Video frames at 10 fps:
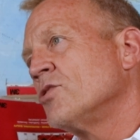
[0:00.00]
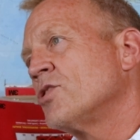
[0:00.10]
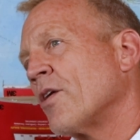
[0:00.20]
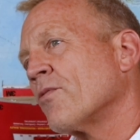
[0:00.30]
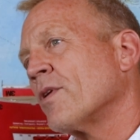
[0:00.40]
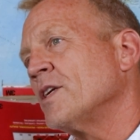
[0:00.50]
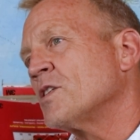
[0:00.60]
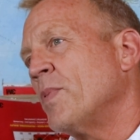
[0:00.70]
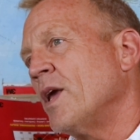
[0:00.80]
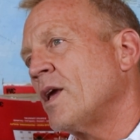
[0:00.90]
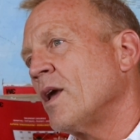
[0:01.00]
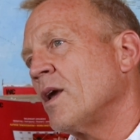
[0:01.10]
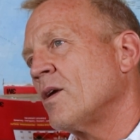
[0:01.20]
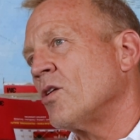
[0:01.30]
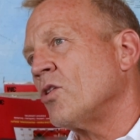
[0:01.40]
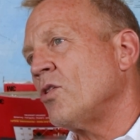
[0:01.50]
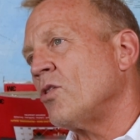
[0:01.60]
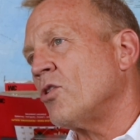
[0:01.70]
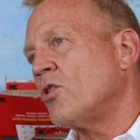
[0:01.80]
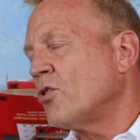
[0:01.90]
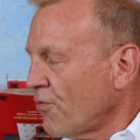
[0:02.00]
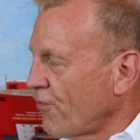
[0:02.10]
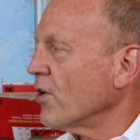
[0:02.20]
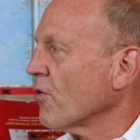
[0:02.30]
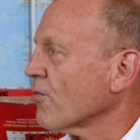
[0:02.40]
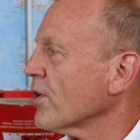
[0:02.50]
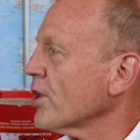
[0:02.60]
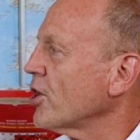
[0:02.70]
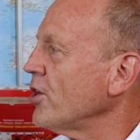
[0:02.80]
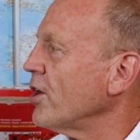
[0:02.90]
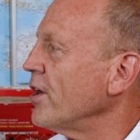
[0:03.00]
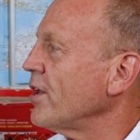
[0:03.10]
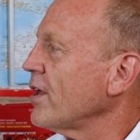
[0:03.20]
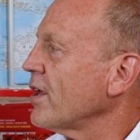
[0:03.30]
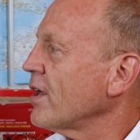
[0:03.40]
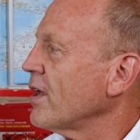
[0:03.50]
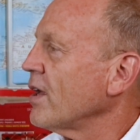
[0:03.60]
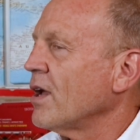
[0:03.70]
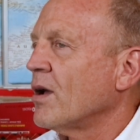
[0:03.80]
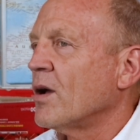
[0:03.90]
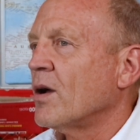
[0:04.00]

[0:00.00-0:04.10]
generally speaking, you feel really good. Mm-hmm.